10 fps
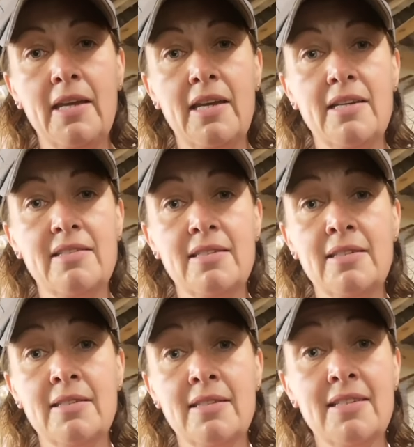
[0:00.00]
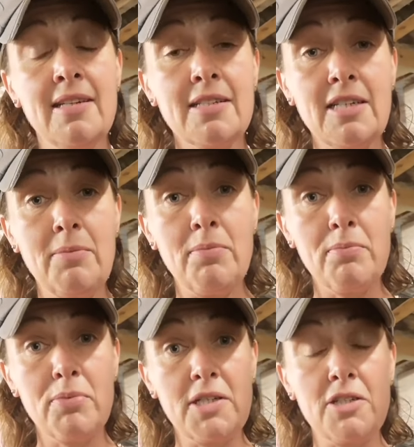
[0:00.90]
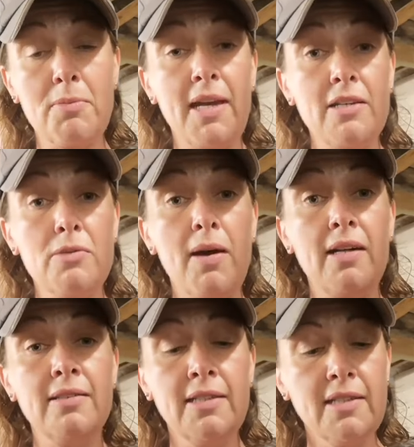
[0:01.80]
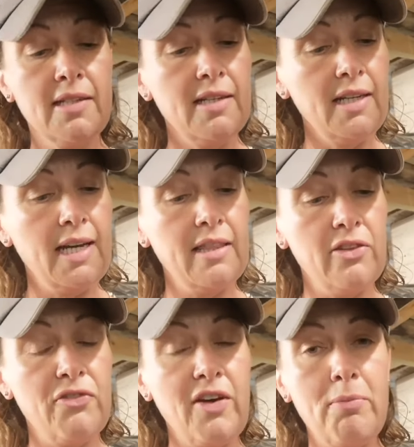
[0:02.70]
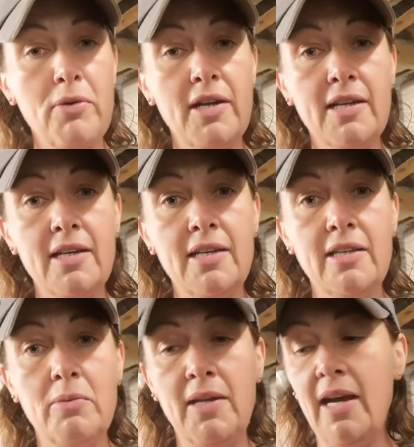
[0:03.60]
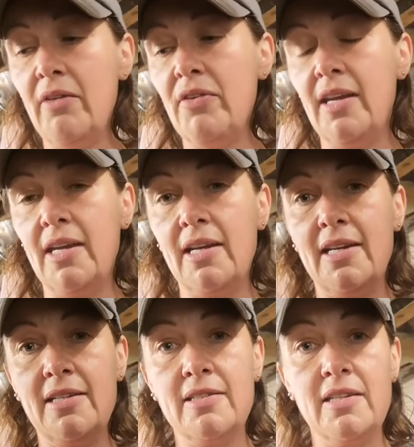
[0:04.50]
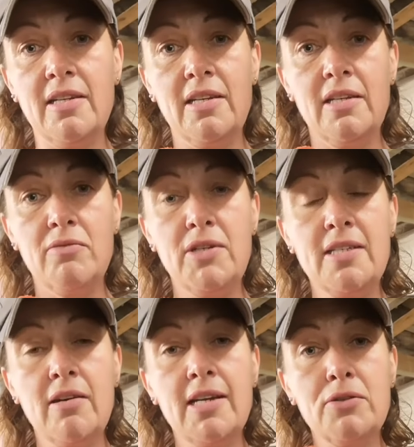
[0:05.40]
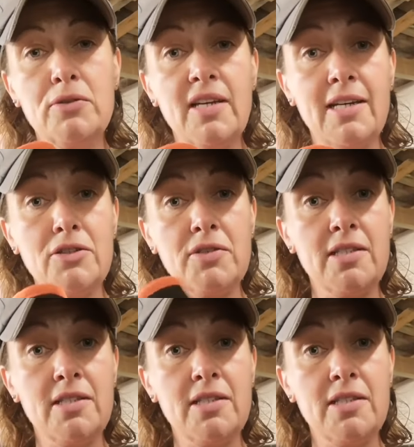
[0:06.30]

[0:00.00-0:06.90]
is actually British made as well. And the fabric that we have here is recycled and